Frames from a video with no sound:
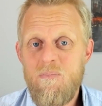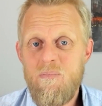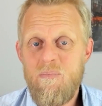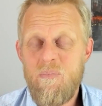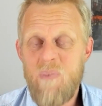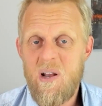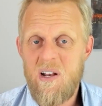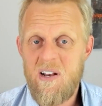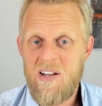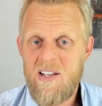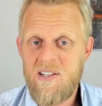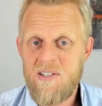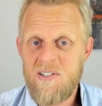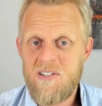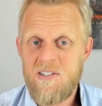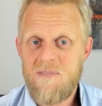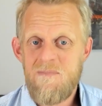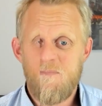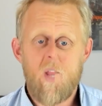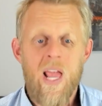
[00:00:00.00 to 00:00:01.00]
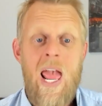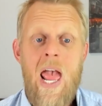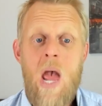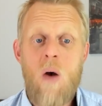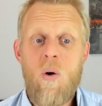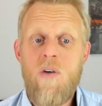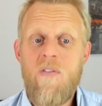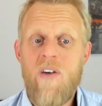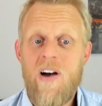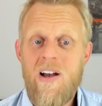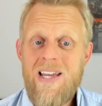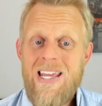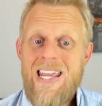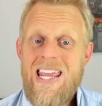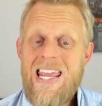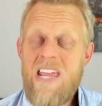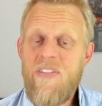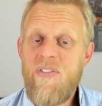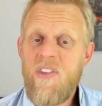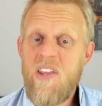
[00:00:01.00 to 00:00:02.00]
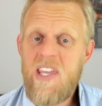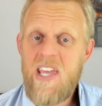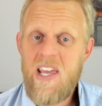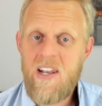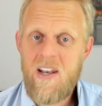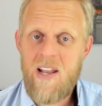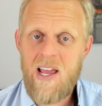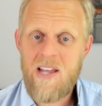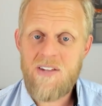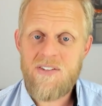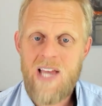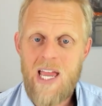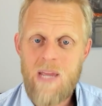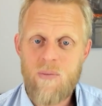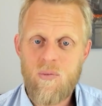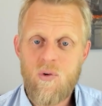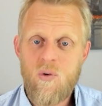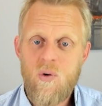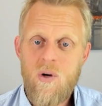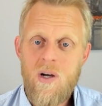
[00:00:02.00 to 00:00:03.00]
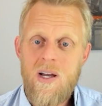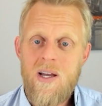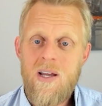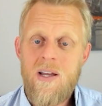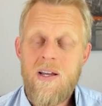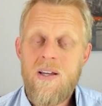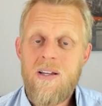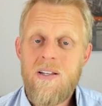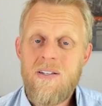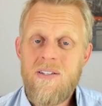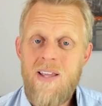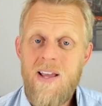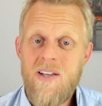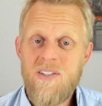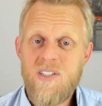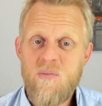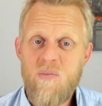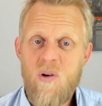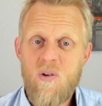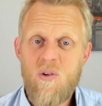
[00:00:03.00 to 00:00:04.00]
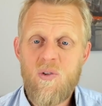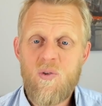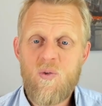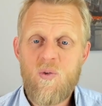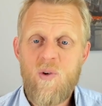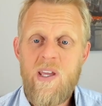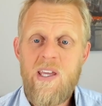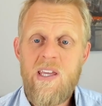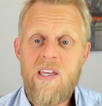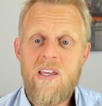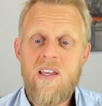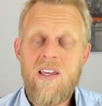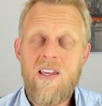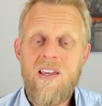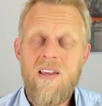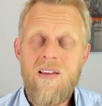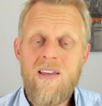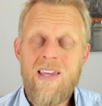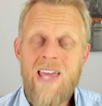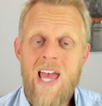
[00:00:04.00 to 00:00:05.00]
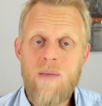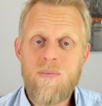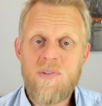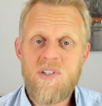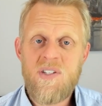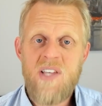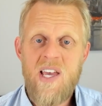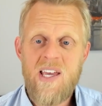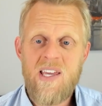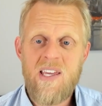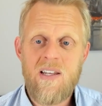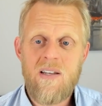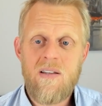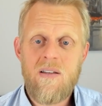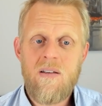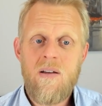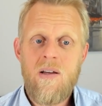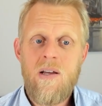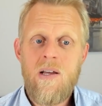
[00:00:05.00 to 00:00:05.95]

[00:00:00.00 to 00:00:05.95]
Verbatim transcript: but it is. However, in the year to date table, Tesla Model 3 came second.